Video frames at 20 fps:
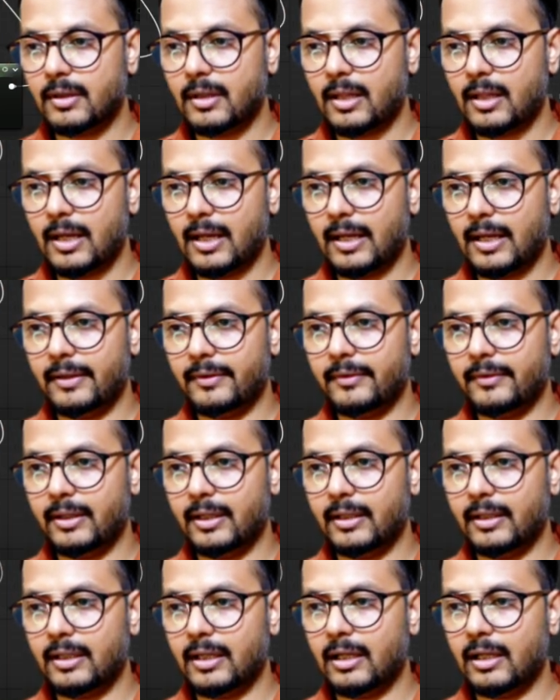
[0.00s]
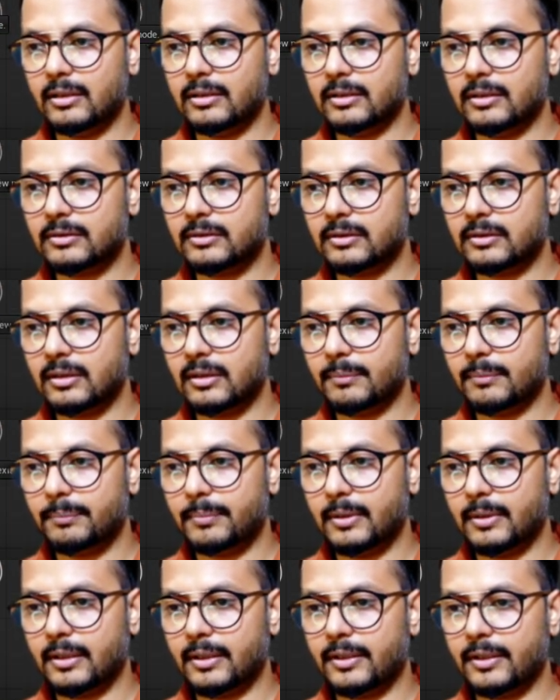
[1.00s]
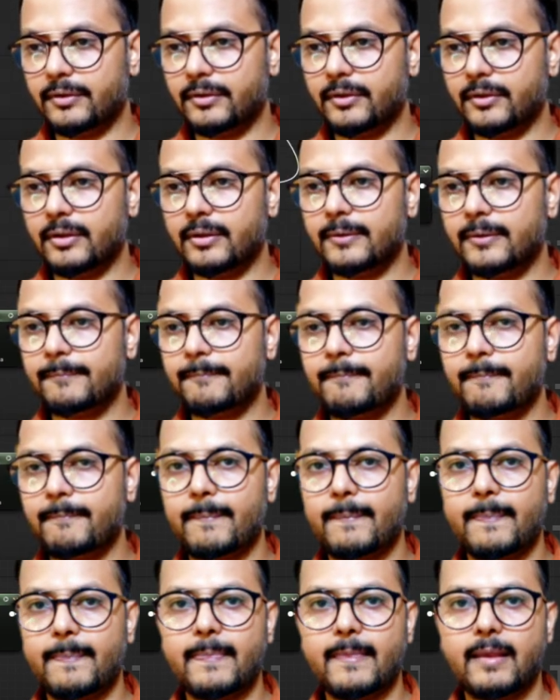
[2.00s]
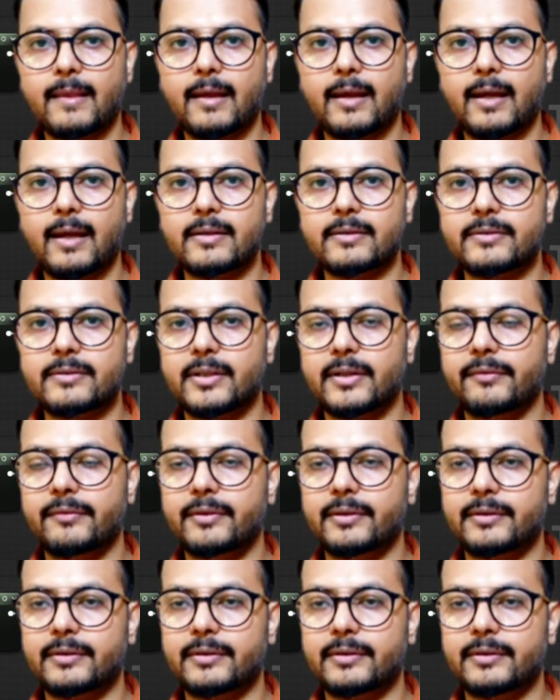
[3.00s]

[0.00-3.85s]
and then i'll just plug it here and save it